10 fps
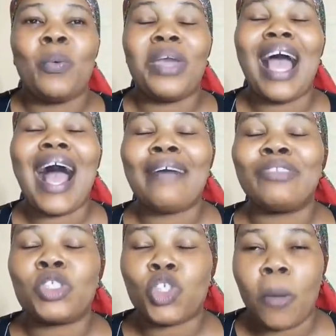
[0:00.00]
we
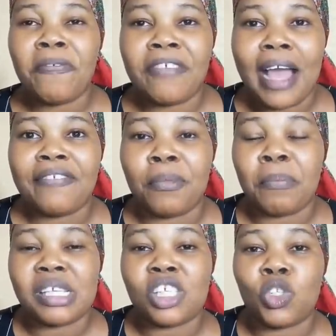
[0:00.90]
have the top 5 in
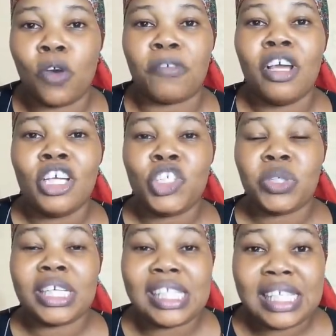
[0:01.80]
person of
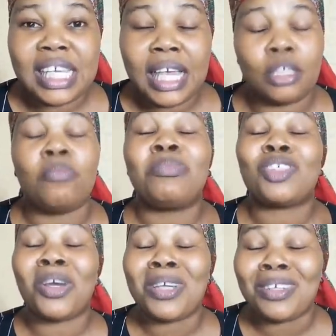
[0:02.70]
Tricky T. In
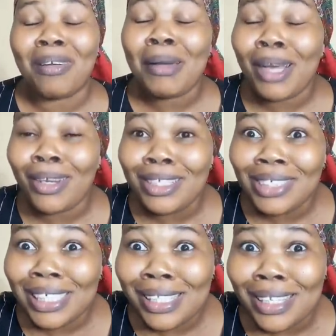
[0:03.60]
person
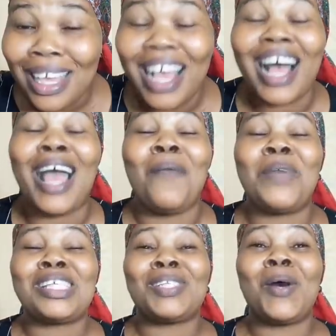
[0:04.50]

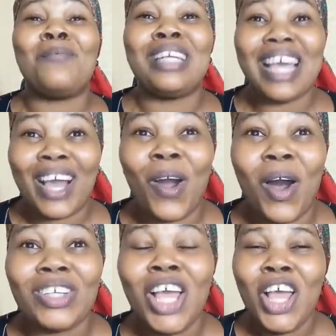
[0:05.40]
of
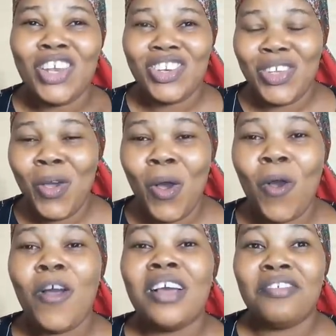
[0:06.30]
Lekon,
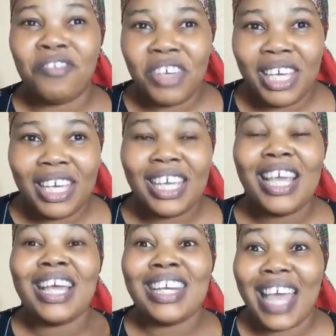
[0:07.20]
Neo, V,
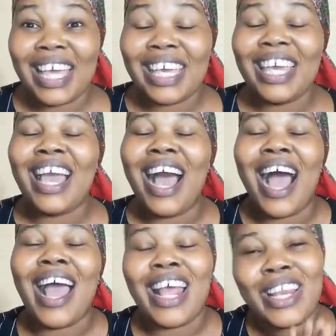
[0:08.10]
Nengi,
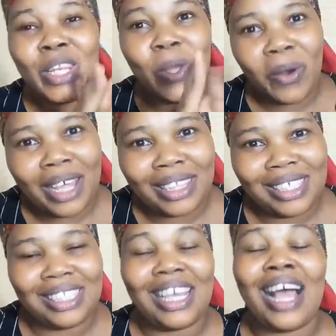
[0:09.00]
and
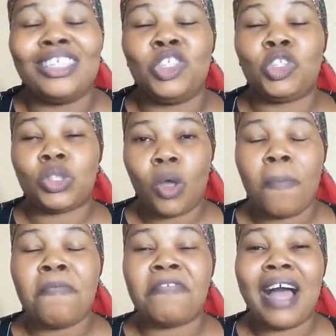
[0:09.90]
Dorothy. They are the
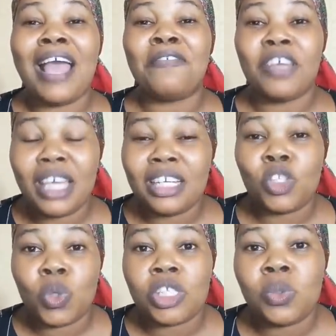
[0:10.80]
top 5 in the
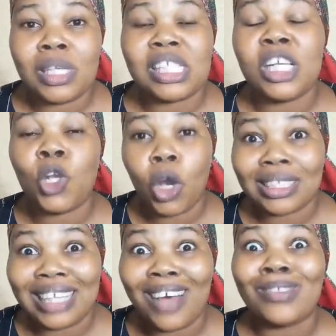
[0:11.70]
2020
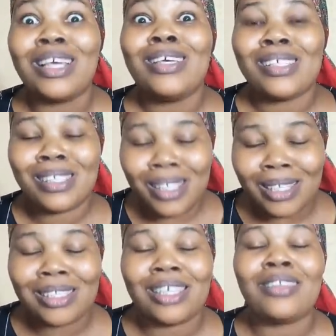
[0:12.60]
lockdown
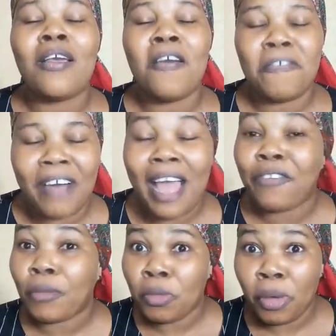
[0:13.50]
season
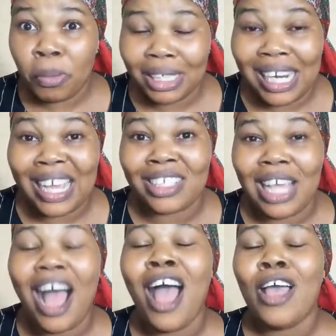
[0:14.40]
5 of the Big Brother Naija